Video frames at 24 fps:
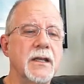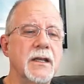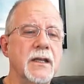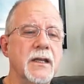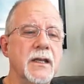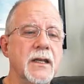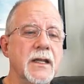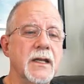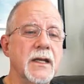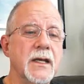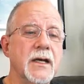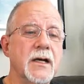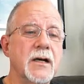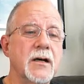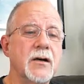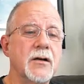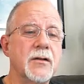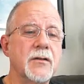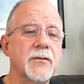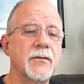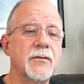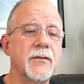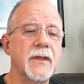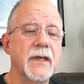and
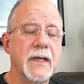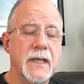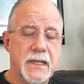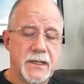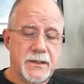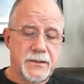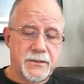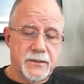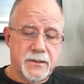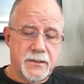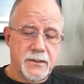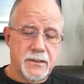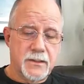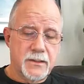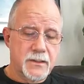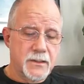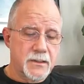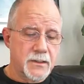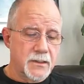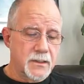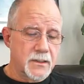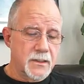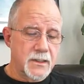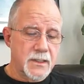now that
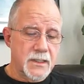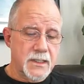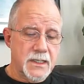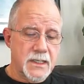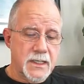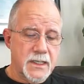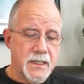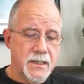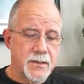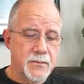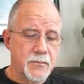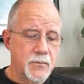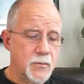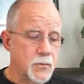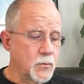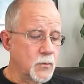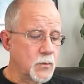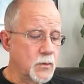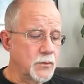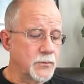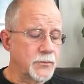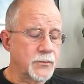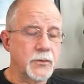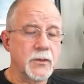
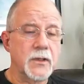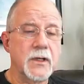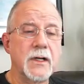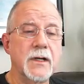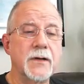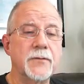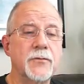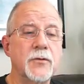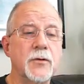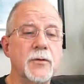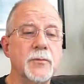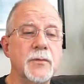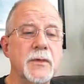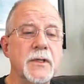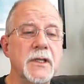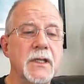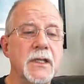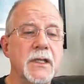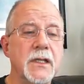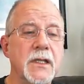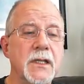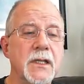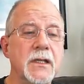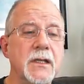name will
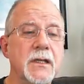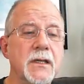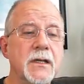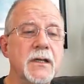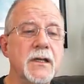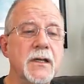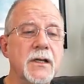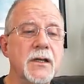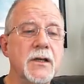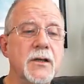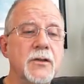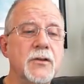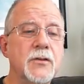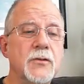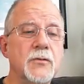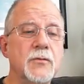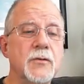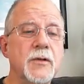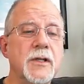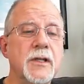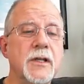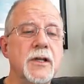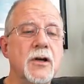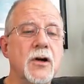forever be
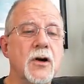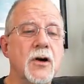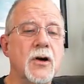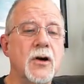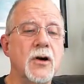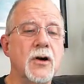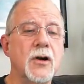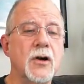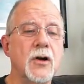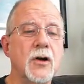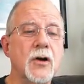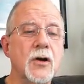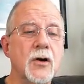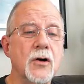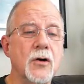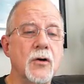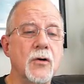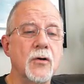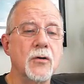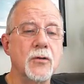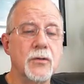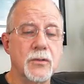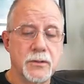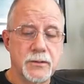
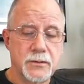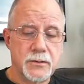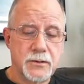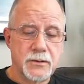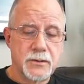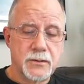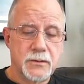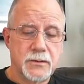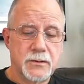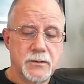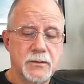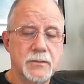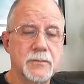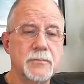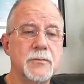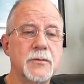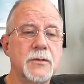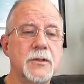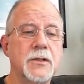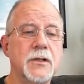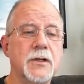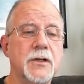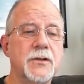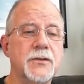3RO,
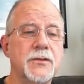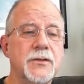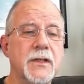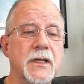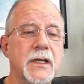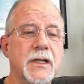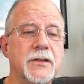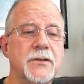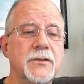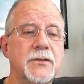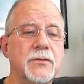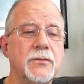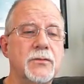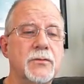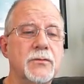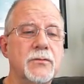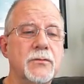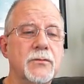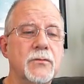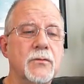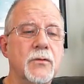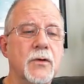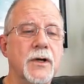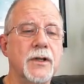because
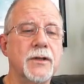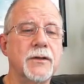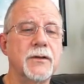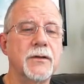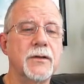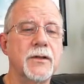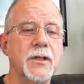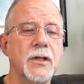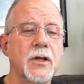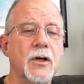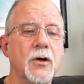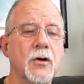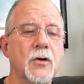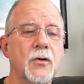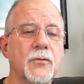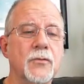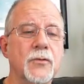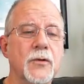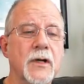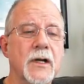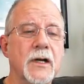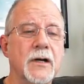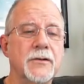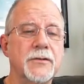that's what the
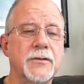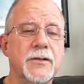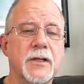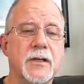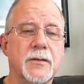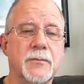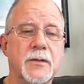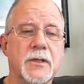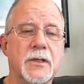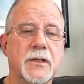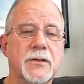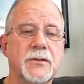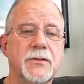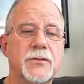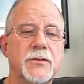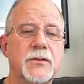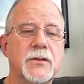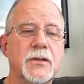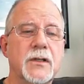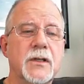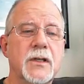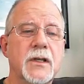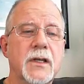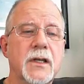O for outcome
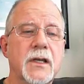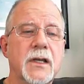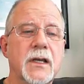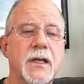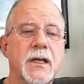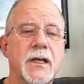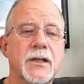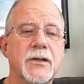is.